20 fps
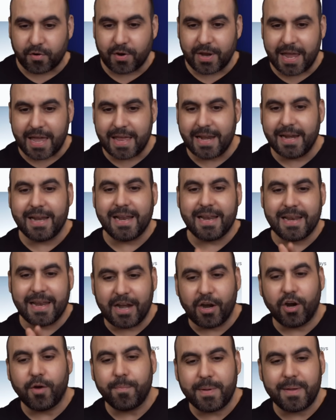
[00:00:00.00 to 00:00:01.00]
created an
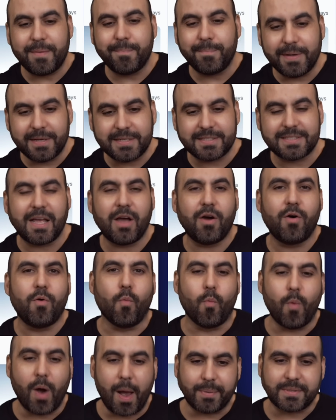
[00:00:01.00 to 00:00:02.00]
Airbnb
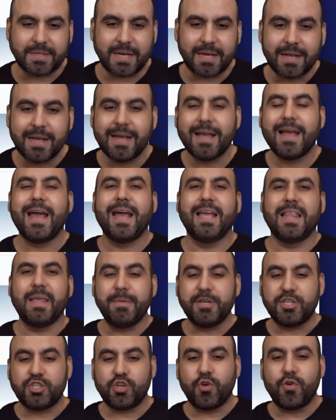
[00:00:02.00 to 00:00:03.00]
style website, and let
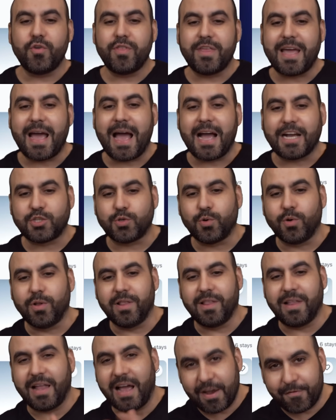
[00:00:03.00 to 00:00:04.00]
me show you the actual
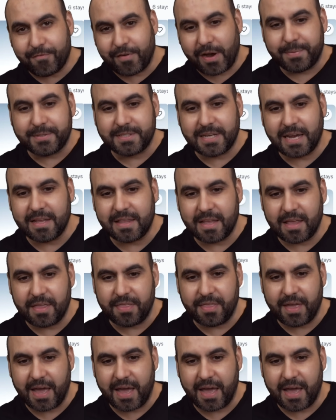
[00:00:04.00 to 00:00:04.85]
live website